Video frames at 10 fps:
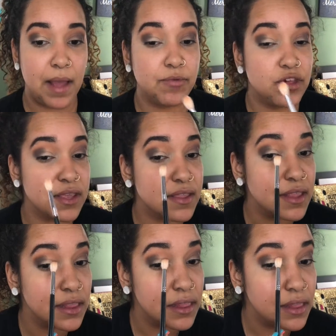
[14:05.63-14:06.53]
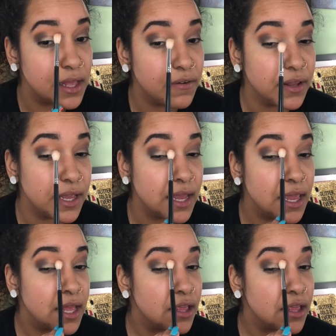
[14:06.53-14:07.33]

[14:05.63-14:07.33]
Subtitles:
I'm just literally